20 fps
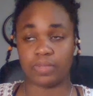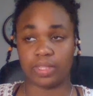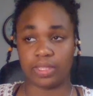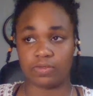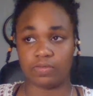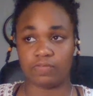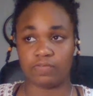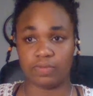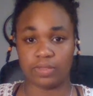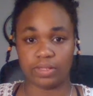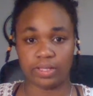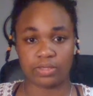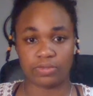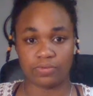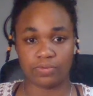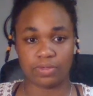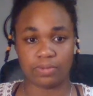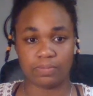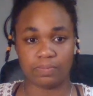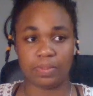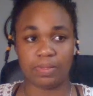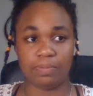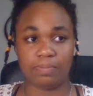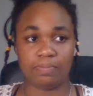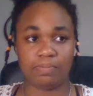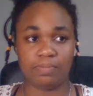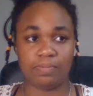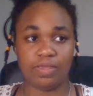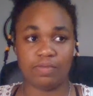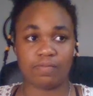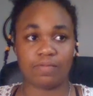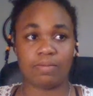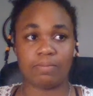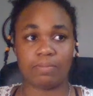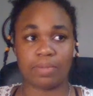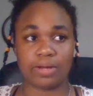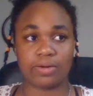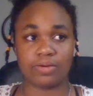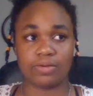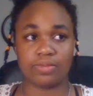you feel like you could be even
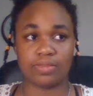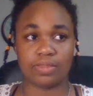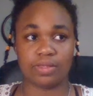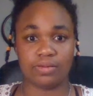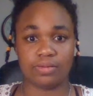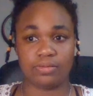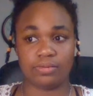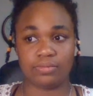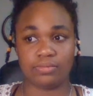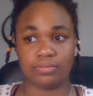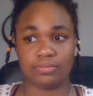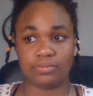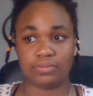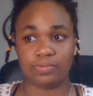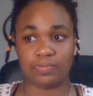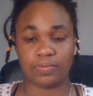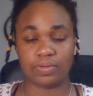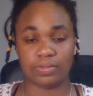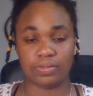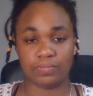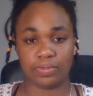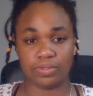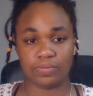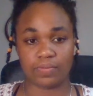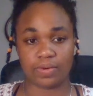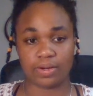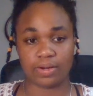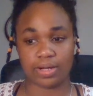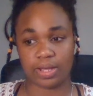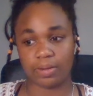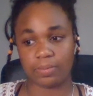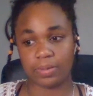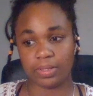better than what you are now.